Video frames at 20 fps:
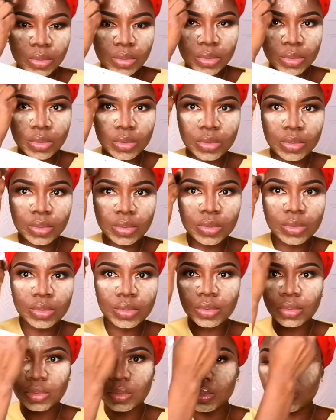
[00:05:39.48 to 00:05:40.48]

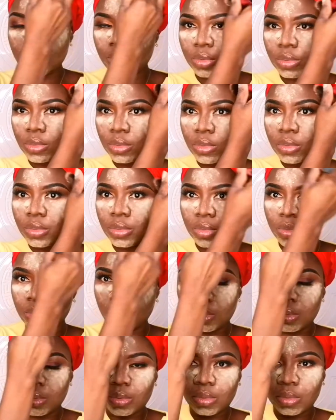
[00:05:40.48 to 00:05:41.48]
[no speech]